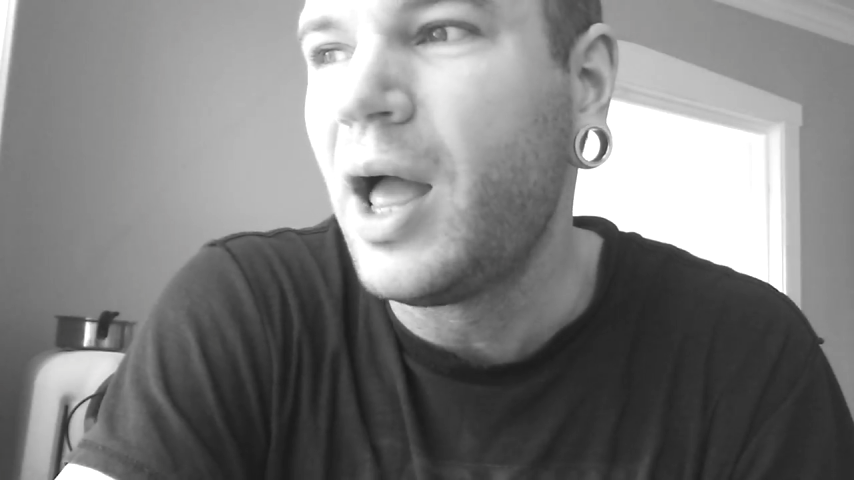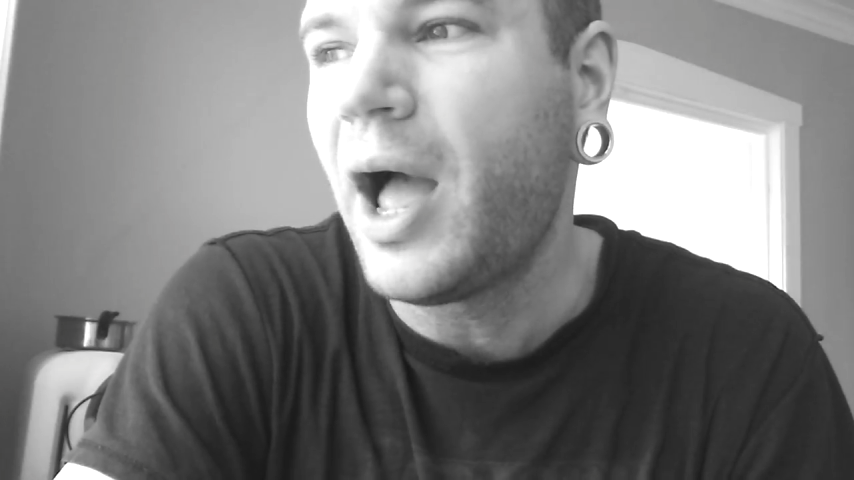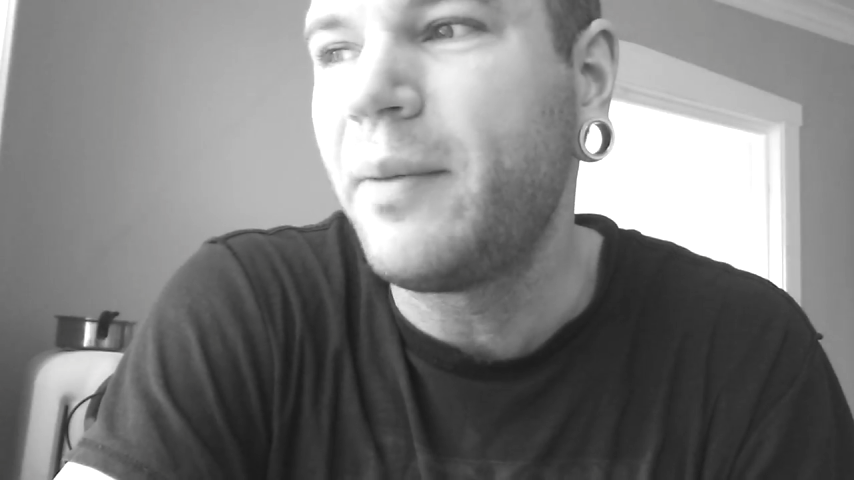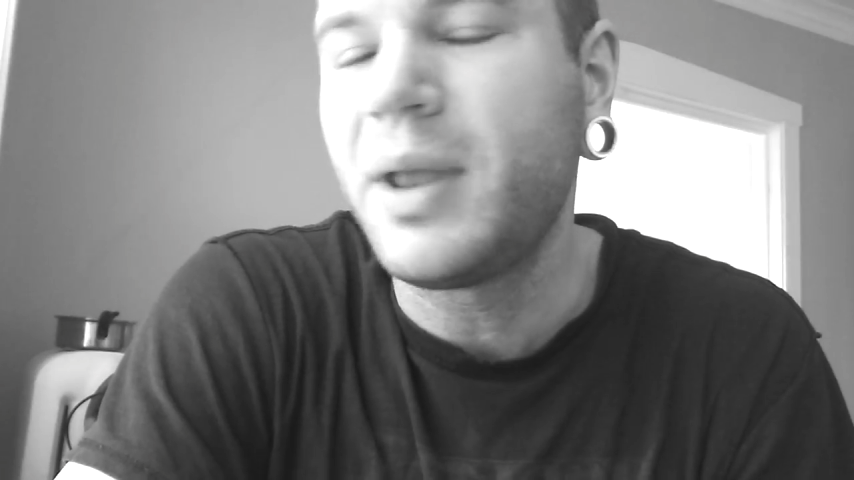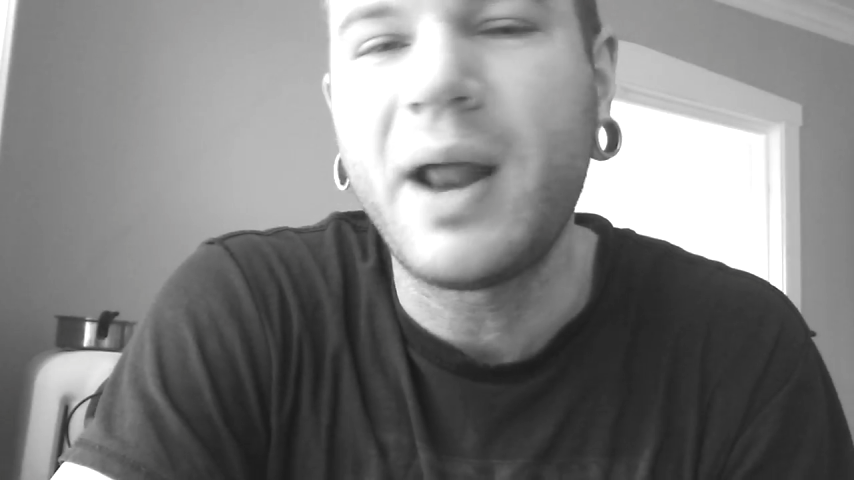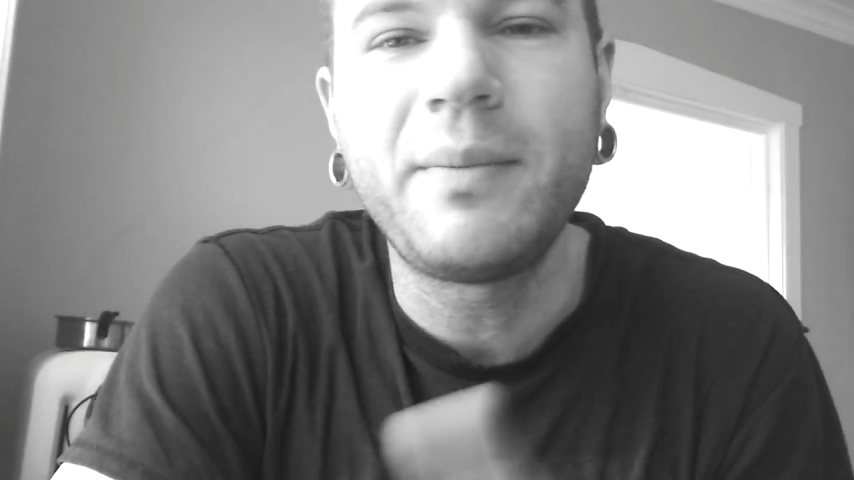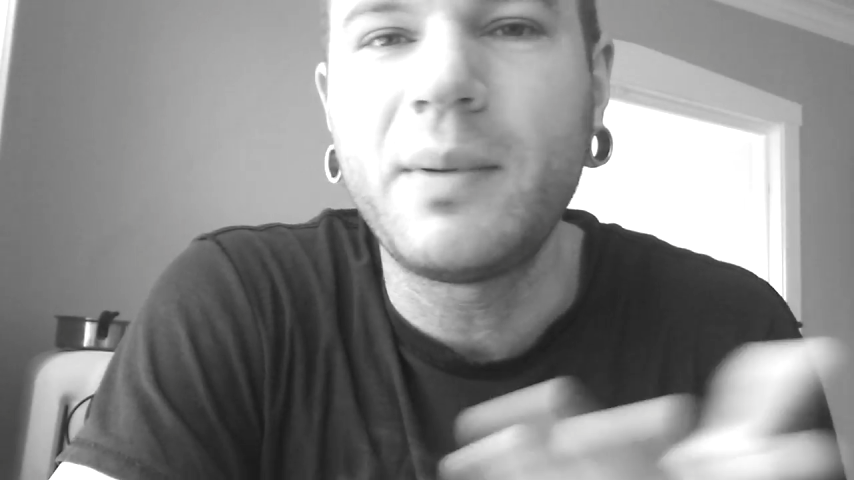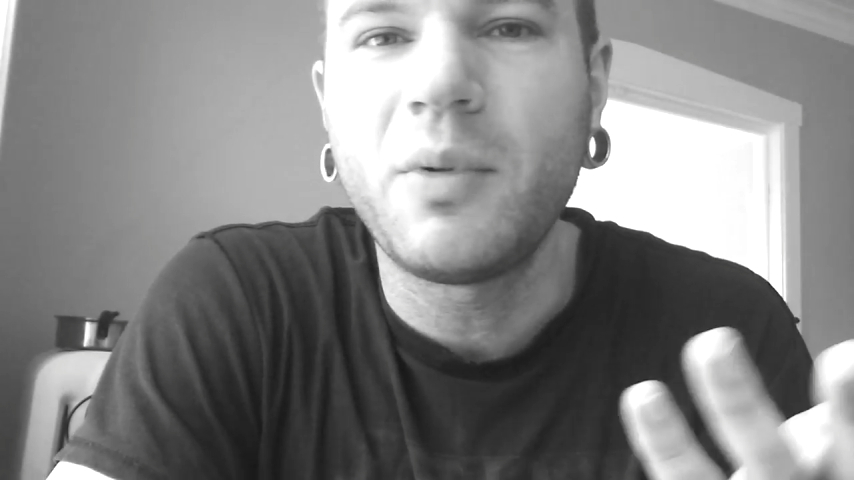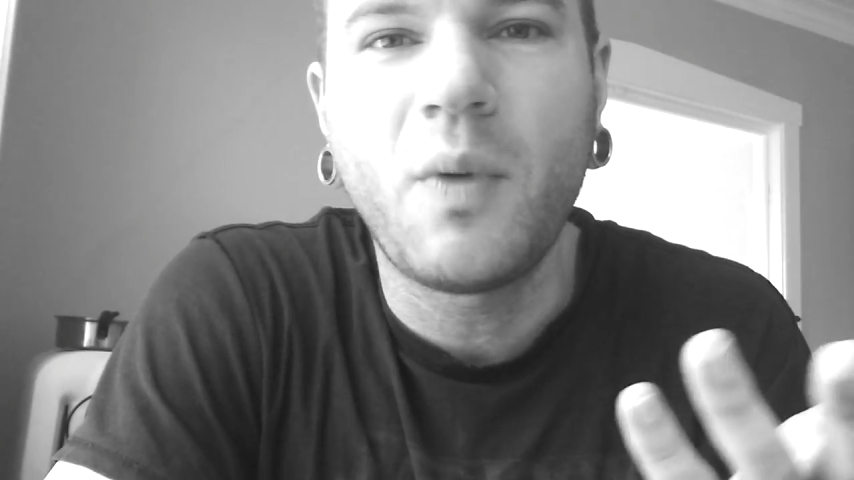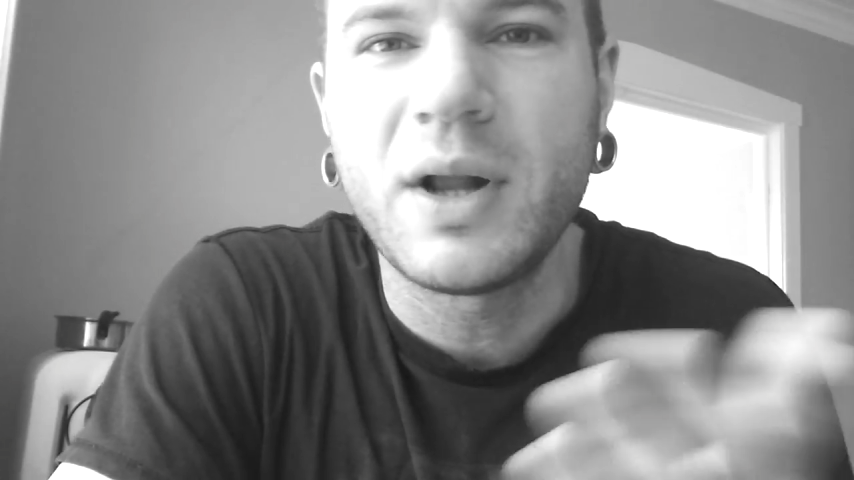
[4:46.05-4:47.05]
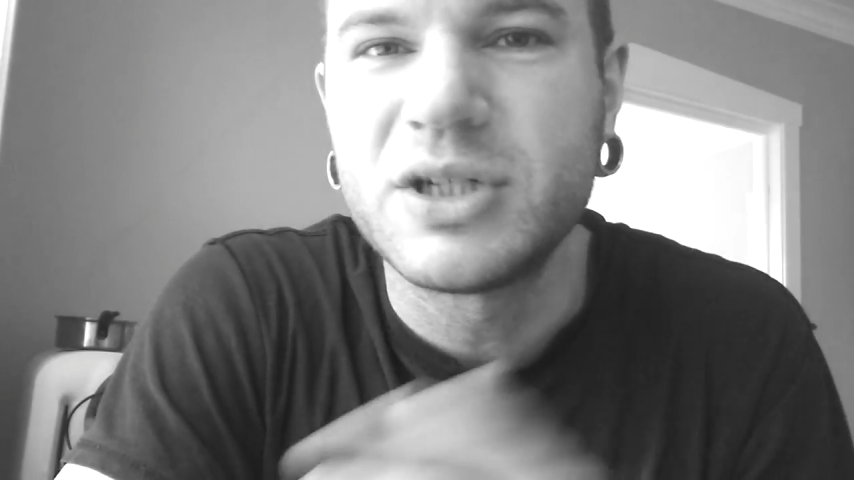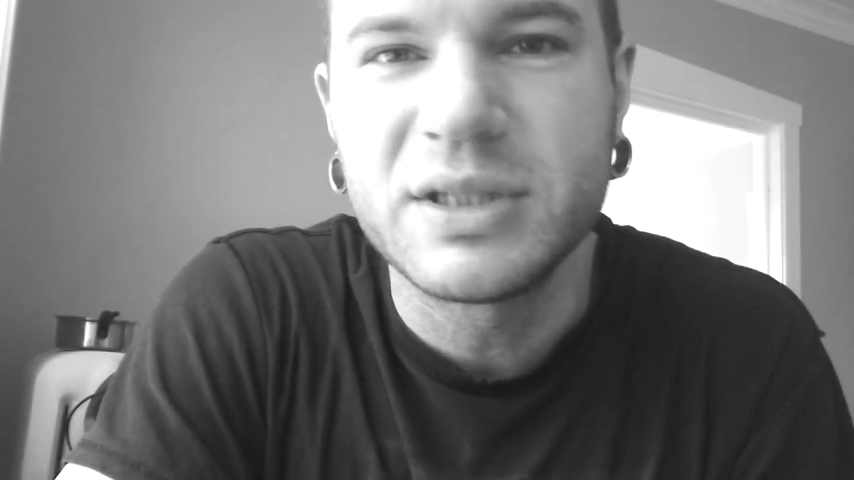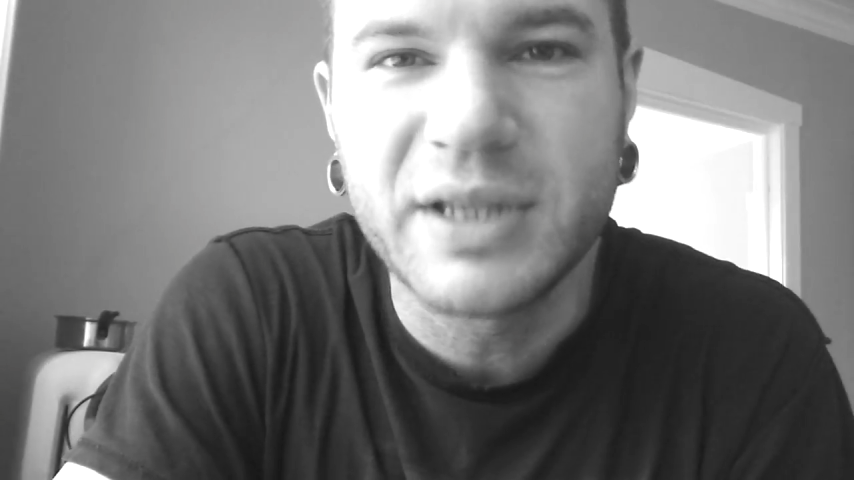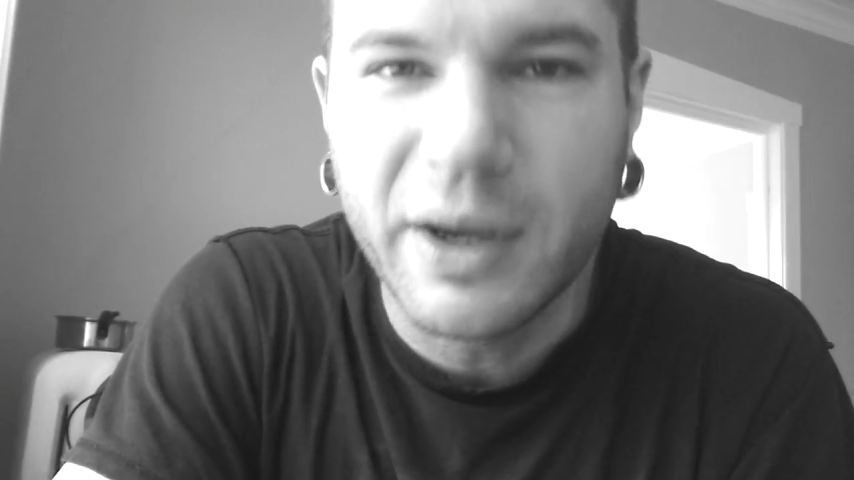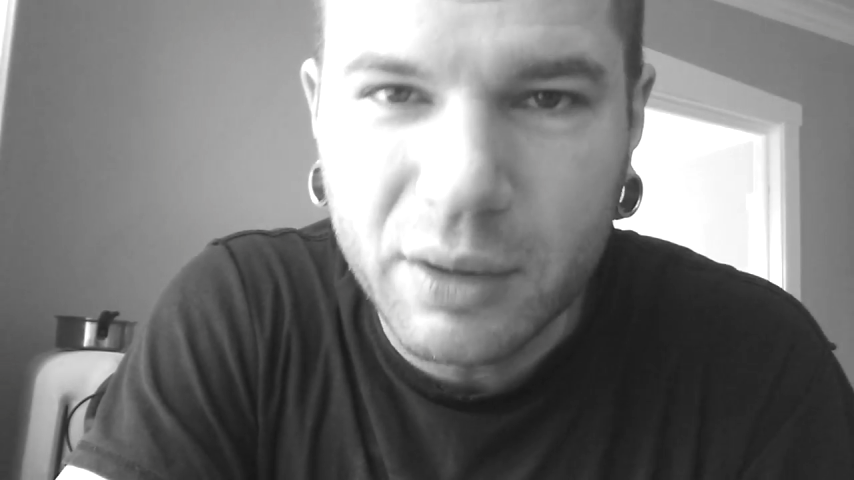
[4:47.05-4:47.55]
I mean, I remember
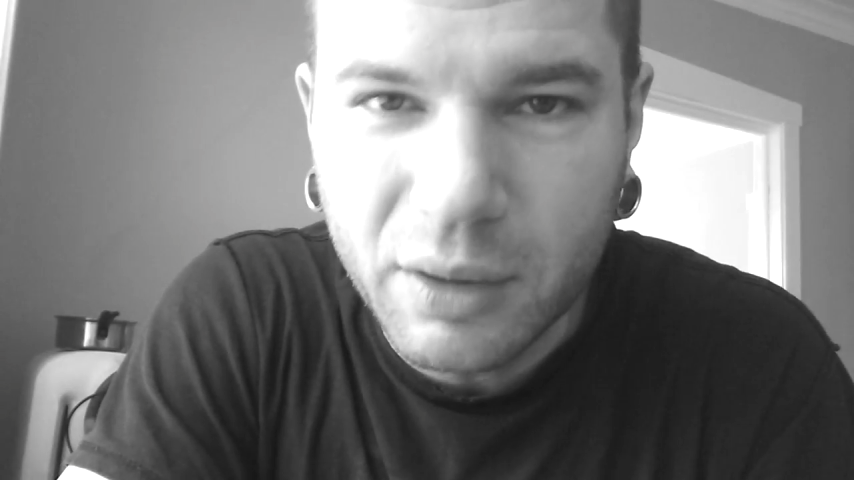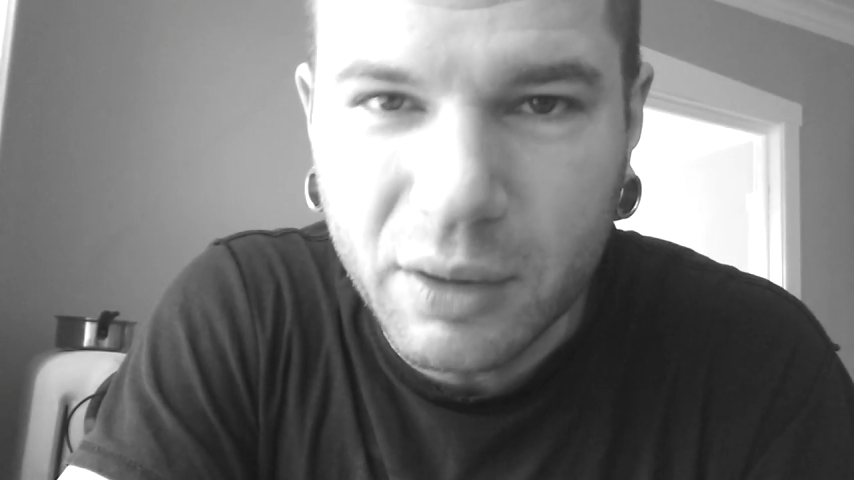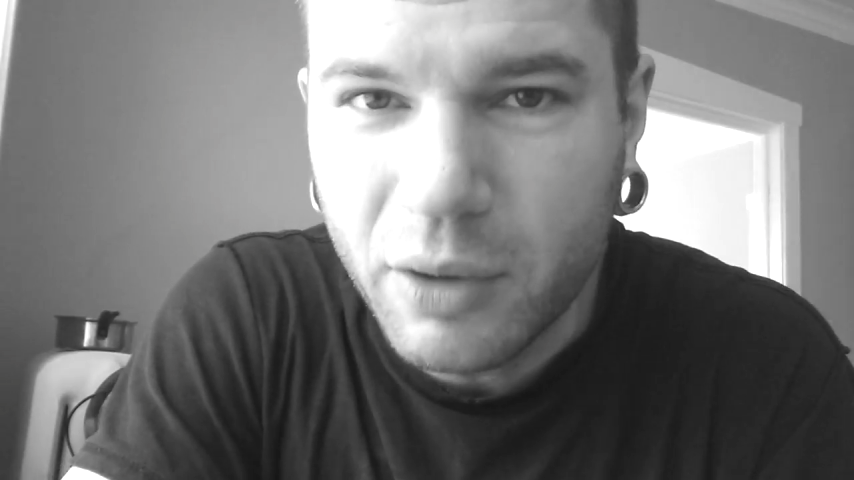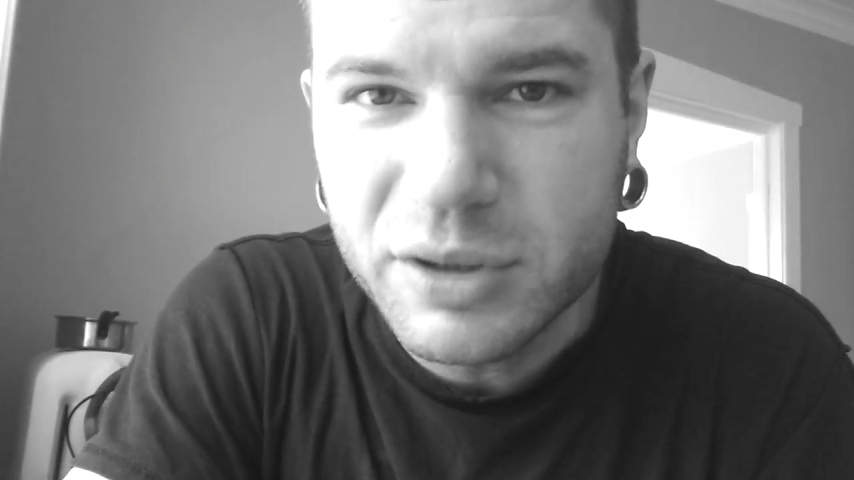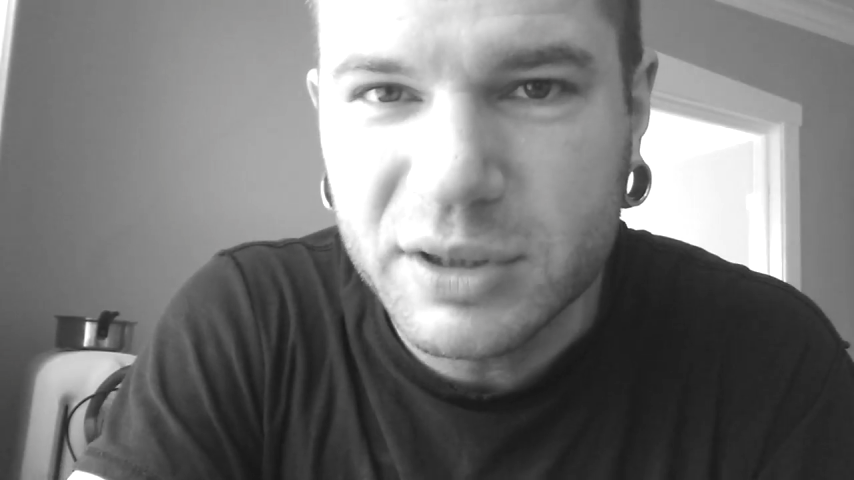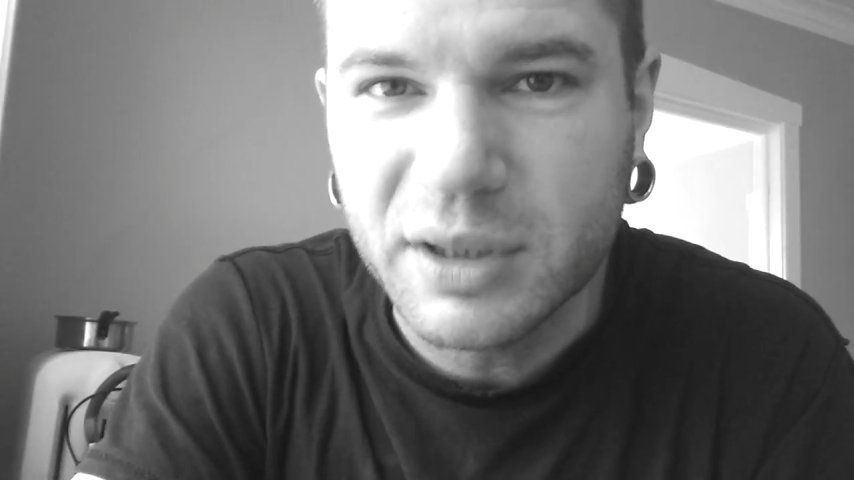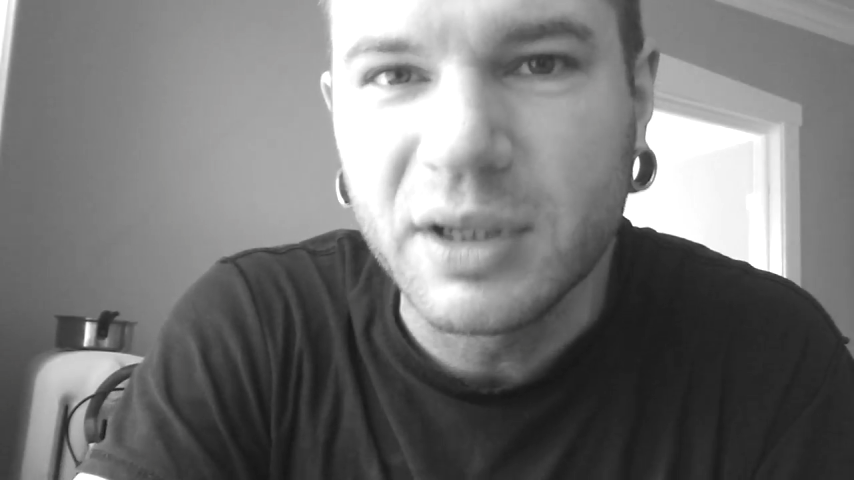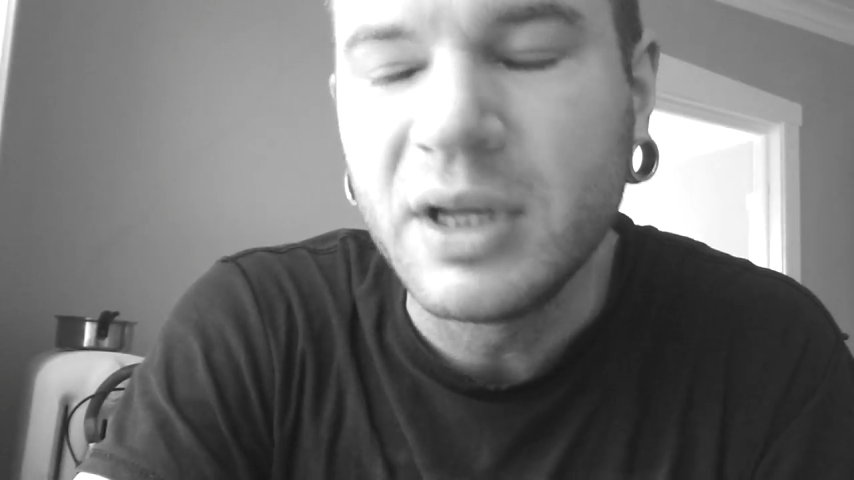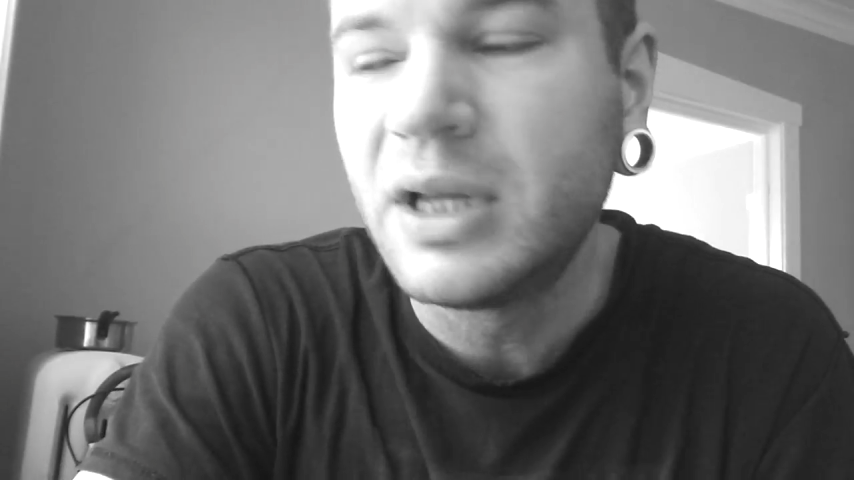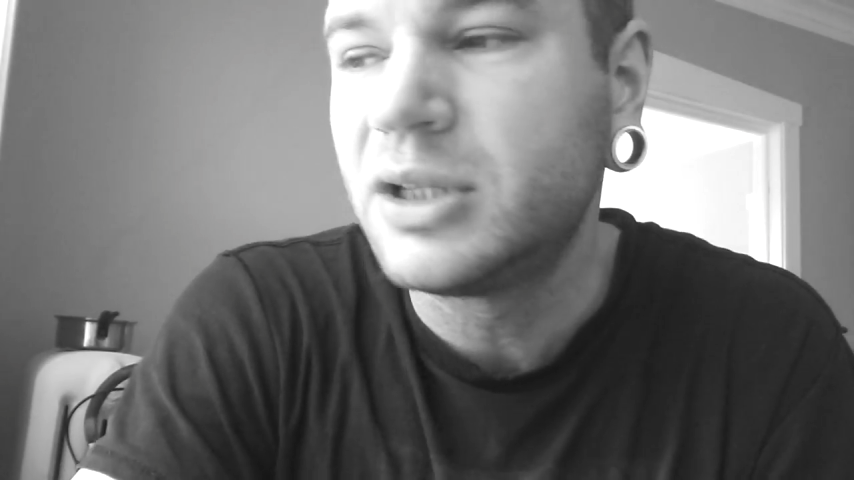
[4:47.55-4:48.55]
watching Tara LaRosa